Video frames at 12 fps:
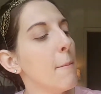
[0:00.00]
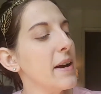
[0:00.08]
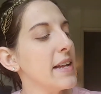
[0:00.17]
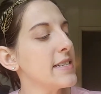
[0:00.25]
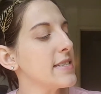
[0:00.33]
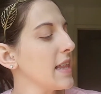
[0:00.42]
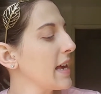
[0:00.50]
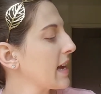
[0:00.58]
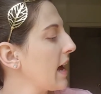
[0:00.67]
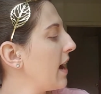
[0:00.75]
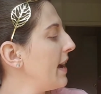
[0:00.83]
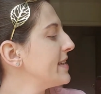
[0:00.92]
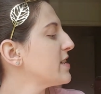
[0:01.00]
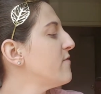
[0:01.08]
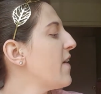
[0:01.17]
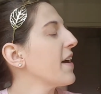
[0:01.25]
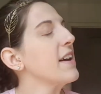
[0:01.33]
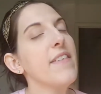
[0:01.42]
but it's like it's a
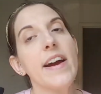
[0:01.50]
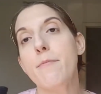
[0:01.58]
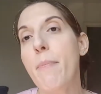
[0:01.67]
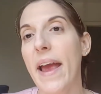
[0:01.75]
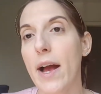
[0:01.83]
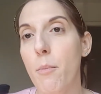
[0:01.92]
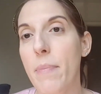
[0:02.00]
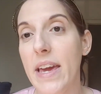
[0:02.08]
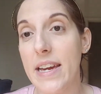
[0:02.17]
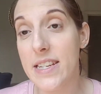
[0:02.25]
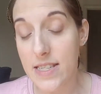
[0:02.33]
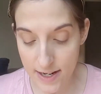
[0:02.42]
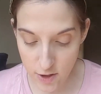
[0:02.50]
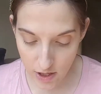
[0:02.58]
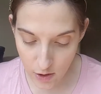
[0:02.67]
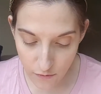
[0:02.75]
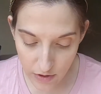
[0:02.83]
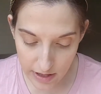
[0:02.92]
very, very pale pink. It's
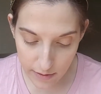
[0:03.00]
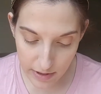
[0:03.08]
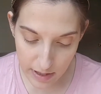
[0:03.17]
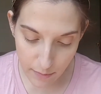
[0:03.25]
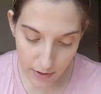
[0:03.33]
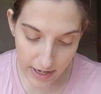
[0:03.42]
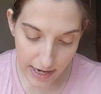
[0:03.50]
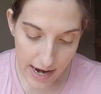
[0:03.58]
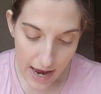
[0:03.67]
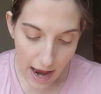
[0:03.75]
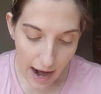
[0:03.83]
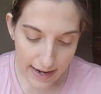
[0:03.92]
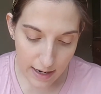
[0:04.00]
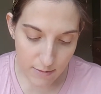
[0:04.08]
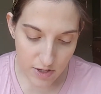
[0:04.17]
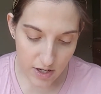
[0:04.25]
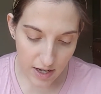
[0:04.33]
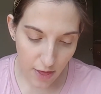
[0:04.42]
actually really, really pretty. And I'm
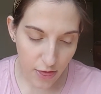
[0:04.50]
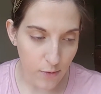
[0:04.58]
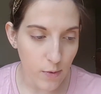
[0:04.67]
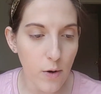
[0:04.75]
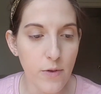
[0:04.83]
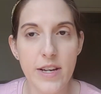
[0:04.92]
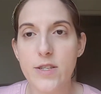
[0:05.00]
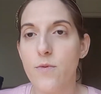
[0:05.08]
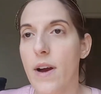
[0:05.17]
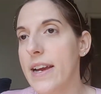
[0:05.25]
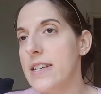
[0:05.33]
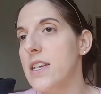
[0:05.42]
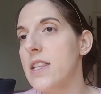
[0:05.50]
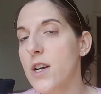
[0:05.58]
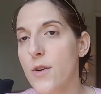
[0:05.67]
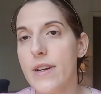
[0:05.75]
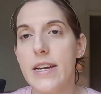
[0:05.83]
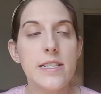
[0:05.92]
just gonna throw this right into the
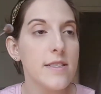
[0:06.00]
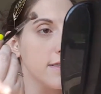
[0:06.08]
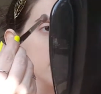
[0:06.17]
crease.